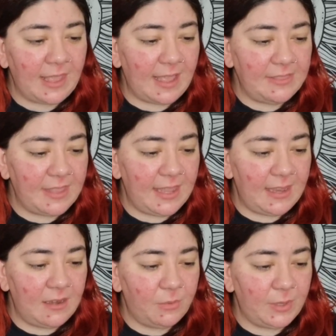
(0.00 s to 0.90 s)
and
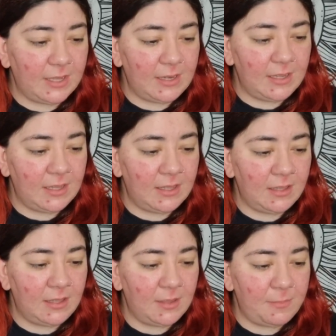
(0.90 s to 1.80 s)
then we're
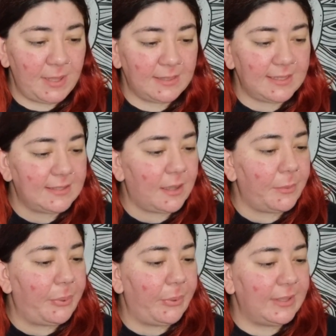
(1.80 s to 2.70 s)
gonna pick this
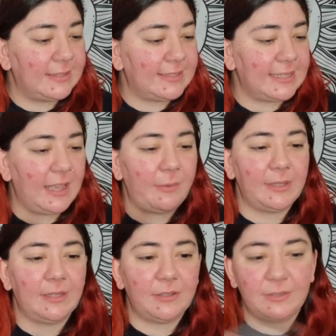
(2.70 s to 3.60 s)
up and see how it
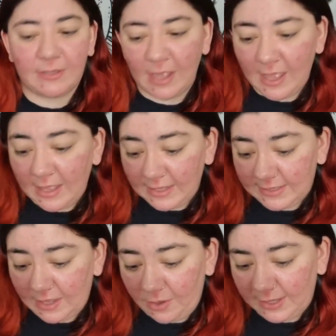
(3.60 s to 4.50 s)
goes.
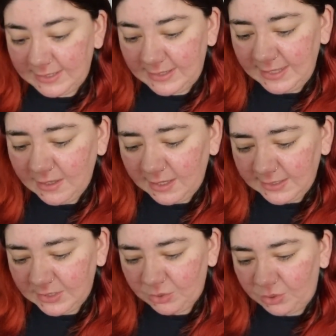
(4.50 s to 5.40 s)
So I think I
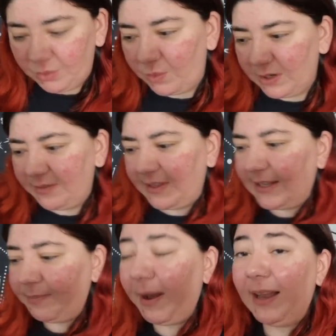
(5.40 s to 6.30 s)
saw one of
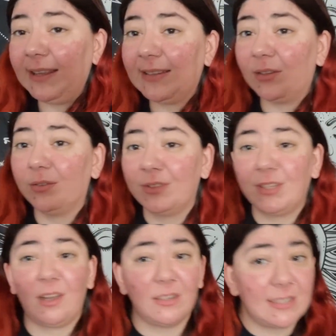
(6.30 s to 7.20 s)
these palettes on
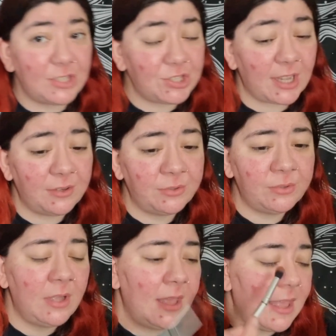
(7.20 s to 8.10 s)
Tati's
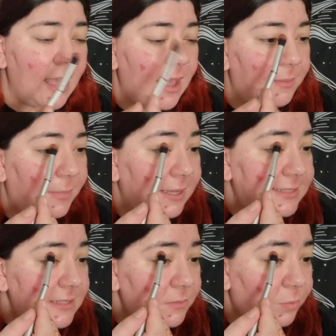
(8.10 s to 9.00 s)
channel. I
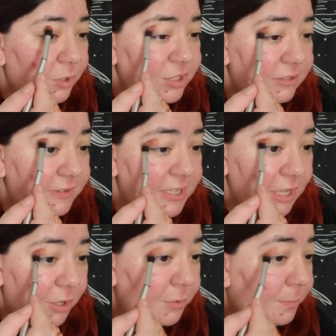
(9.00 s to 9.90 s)
didn't watch the
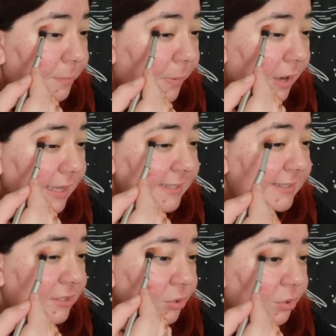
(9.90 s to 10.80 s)
video, but I
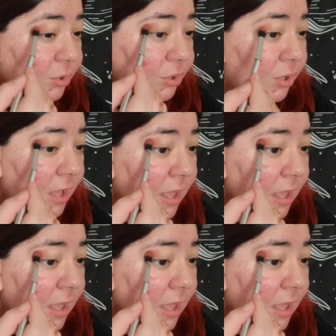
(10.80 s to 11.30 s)
saw